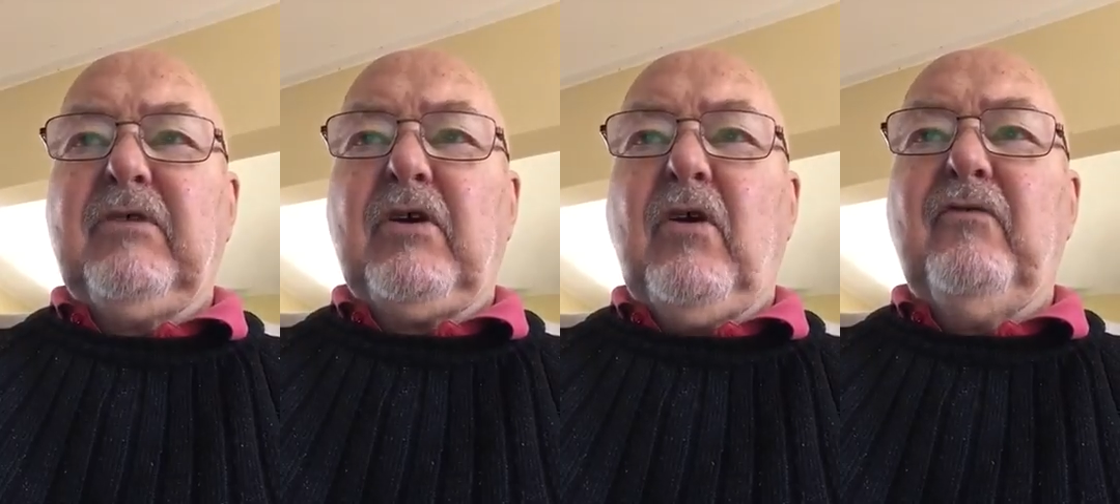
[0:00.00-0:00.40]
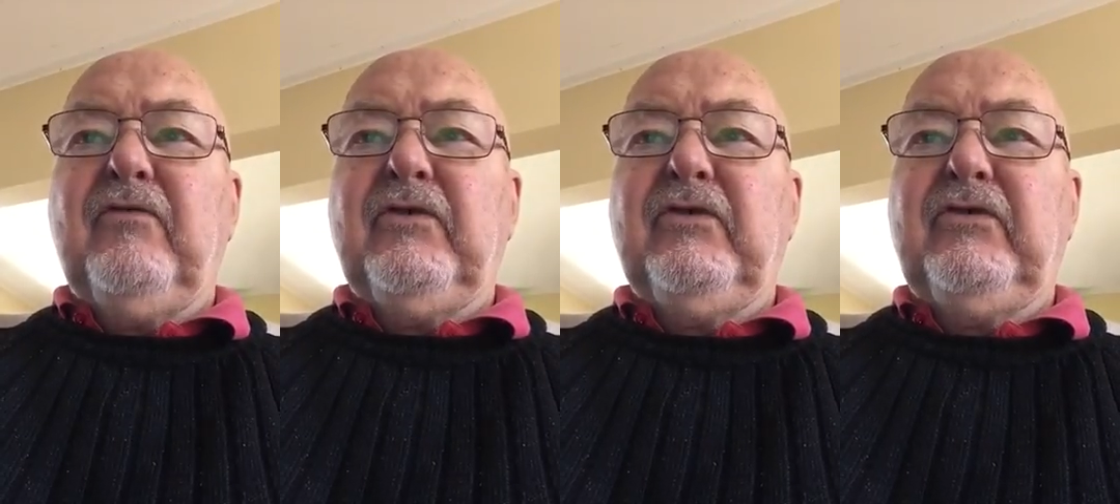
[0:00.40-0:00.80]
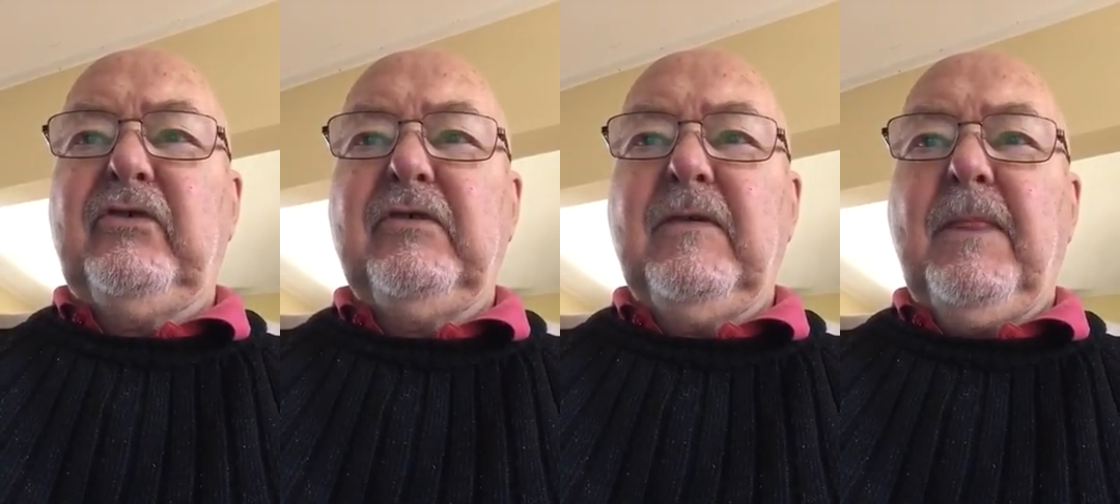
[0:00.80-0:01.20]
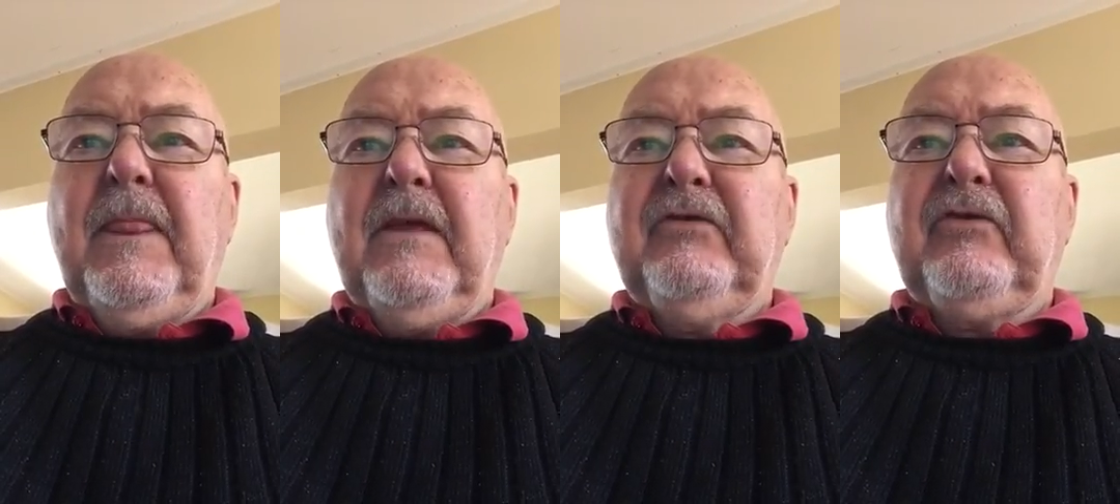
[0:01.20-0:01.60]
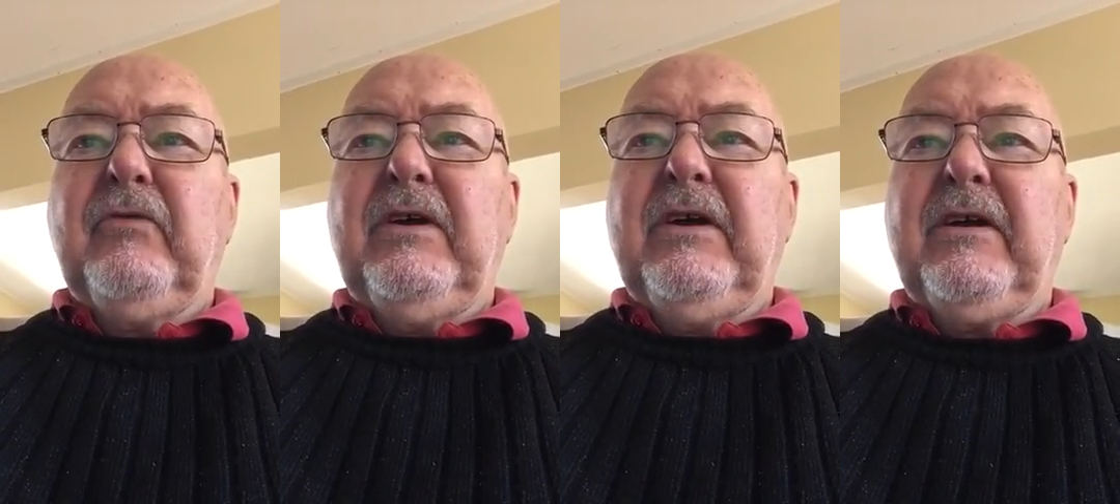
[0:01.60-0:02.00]
the golfers
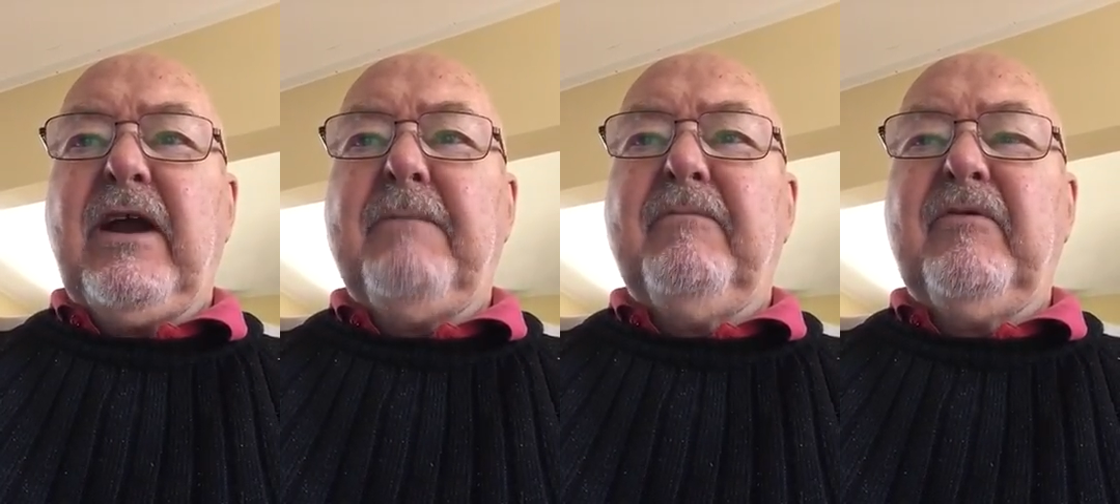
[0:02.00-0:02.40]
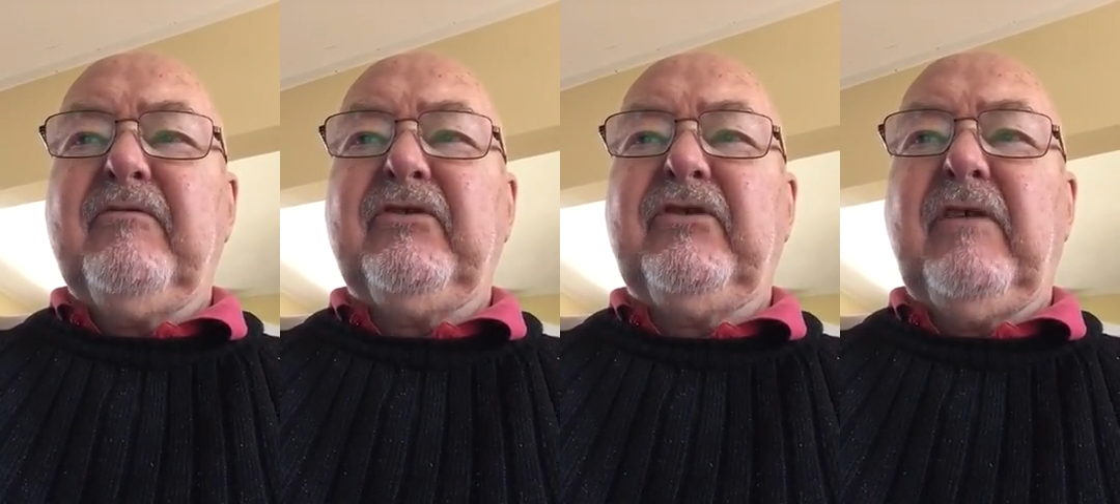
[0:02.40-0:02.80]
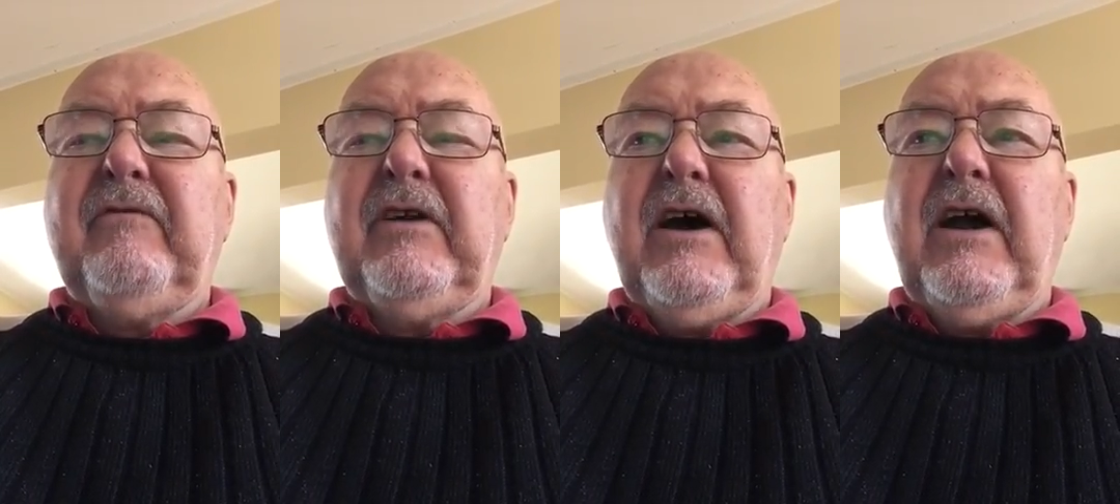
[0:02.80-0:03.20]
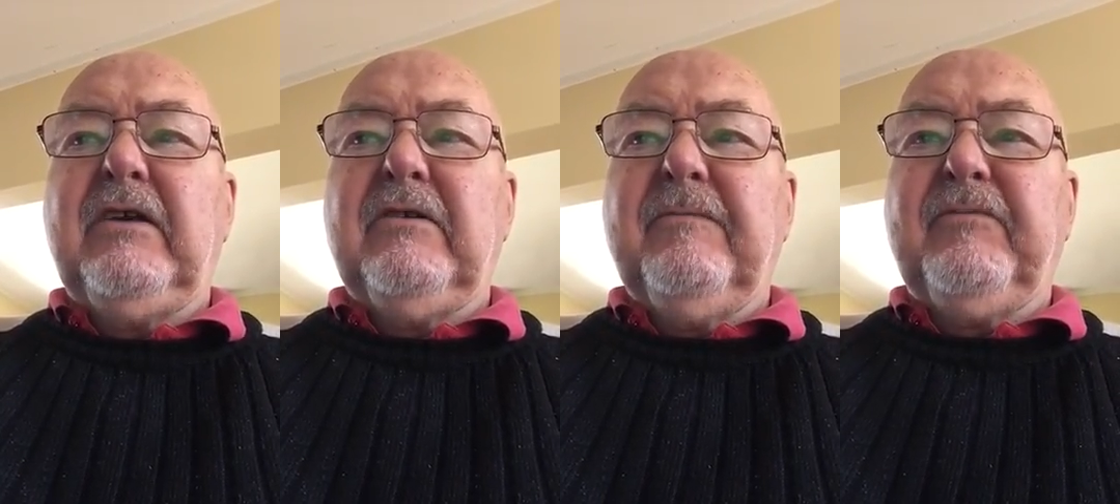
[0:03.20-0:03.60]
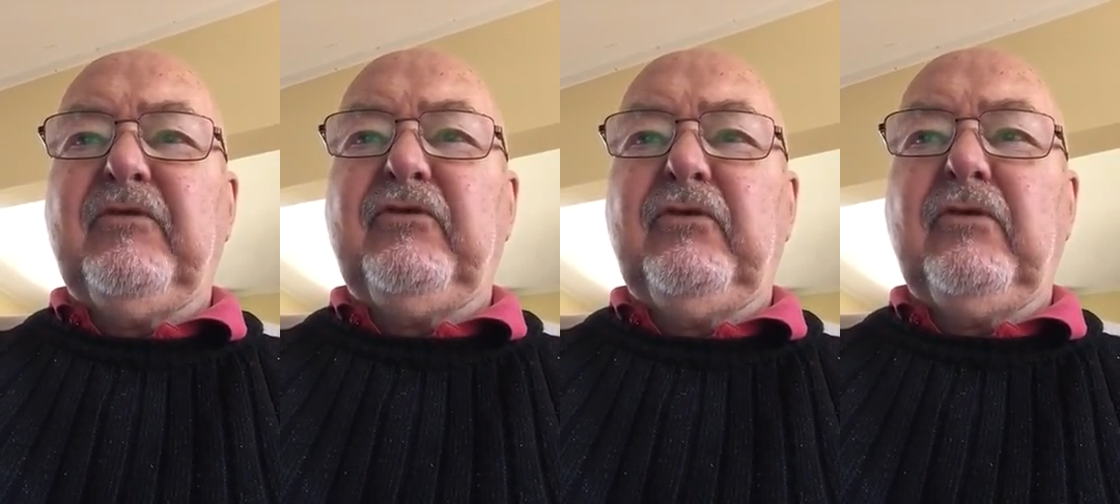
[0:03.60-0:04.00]
squaring up with a 7-iron
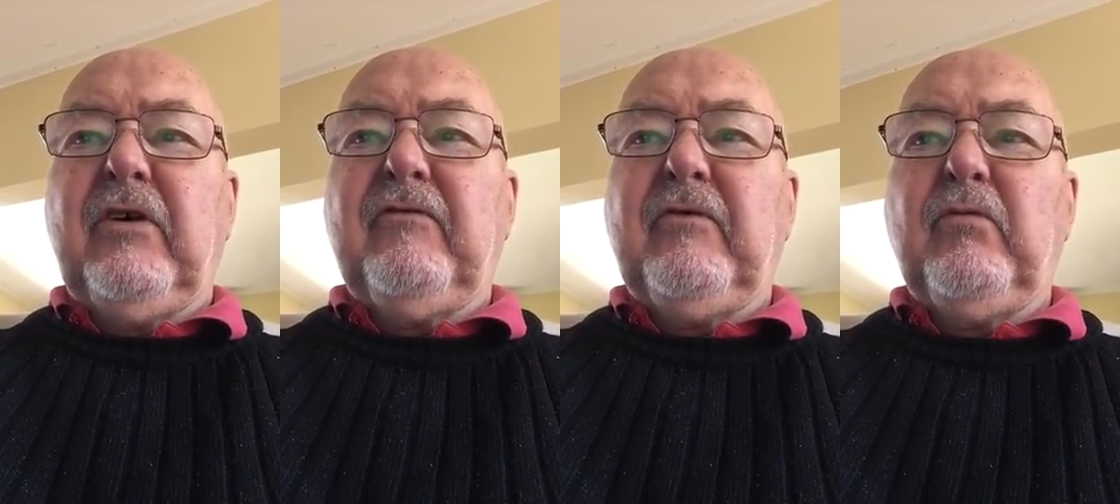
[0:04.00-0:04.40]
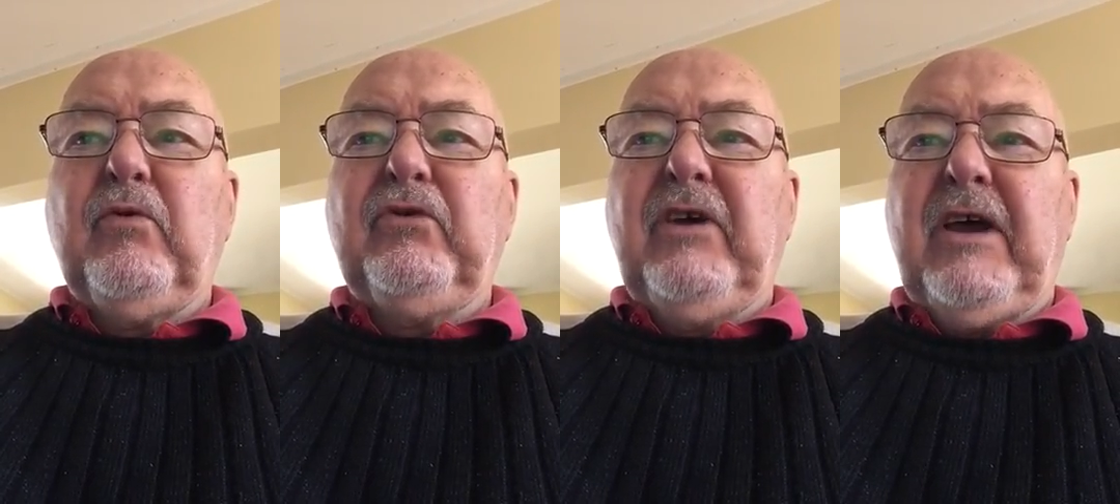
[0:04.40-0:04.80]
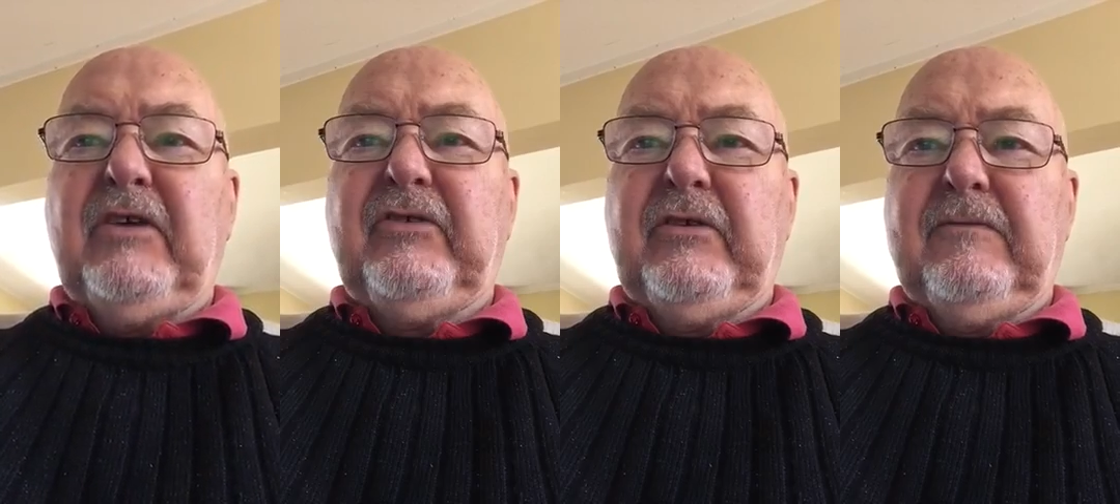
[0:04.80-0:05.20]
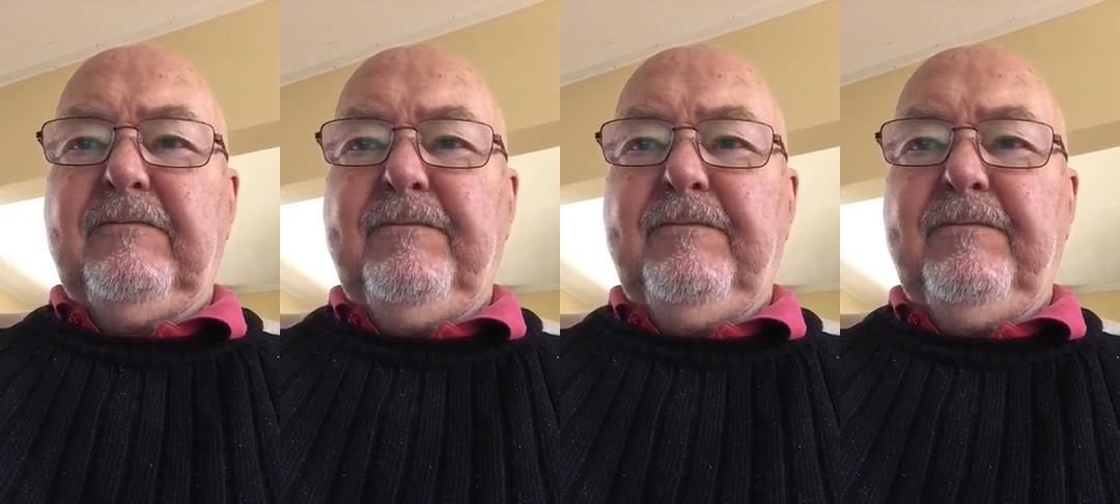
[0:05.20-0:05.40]
to shoot over a water hazard.